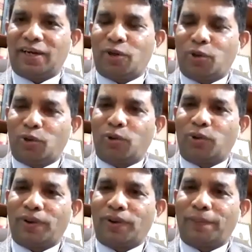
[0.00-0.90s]

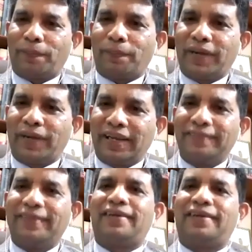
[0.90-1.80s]
to
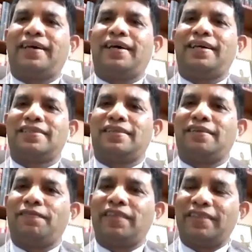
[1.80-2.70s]
bring the task
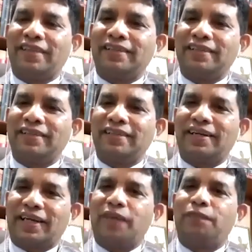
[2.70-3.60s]
within the
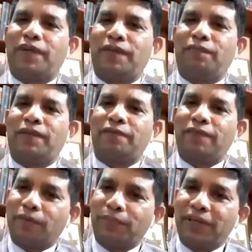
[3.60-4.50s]
time frame what we
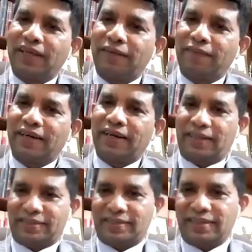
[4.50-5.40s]
have been given and
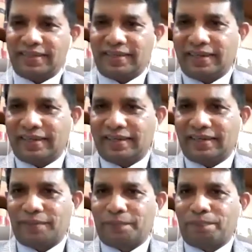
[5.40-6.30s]
as designated.
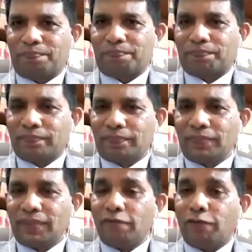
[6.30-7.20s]

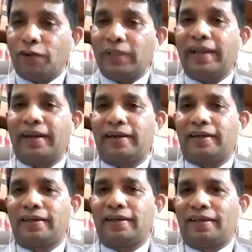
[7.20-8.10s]
For that,
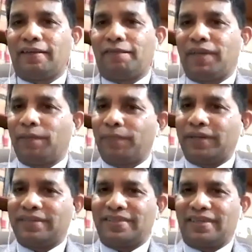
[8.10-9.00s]
we
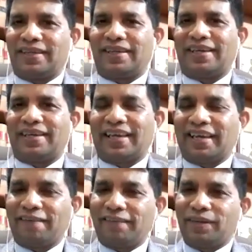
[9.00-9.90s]
must
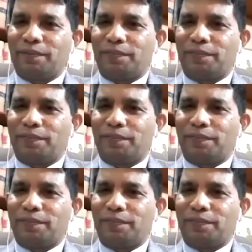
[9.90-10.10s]
have a